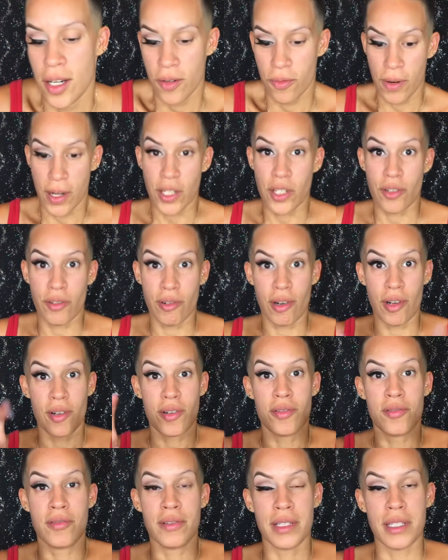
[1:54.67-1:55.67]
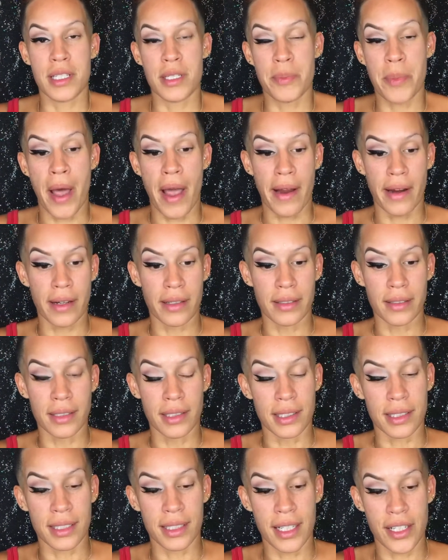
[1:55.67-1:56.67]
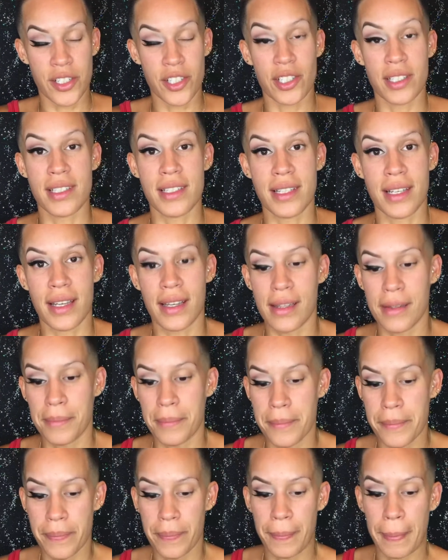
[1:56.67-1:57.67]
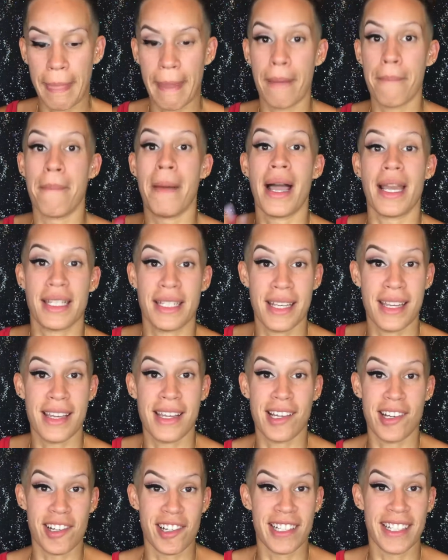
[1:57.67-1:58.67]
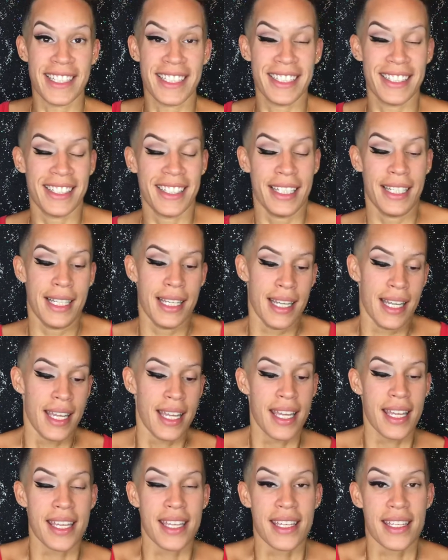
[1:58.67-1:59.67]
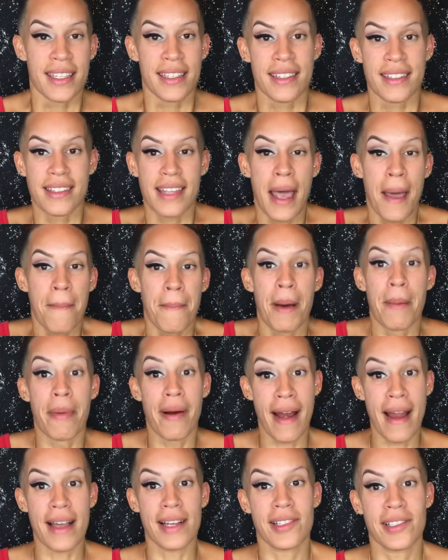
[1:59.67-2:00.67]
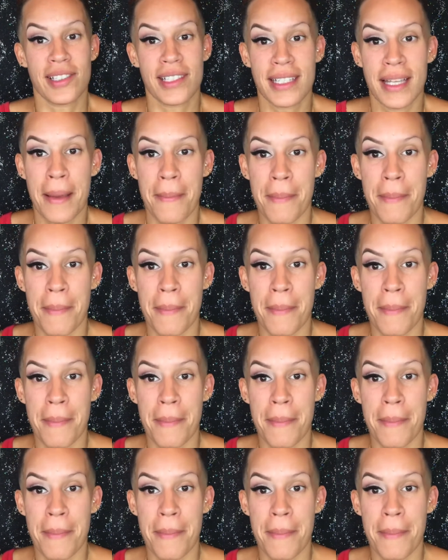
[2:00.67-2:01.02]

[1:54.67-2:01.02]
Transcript: retro-inspired look, I should say, my take on it, is my brows.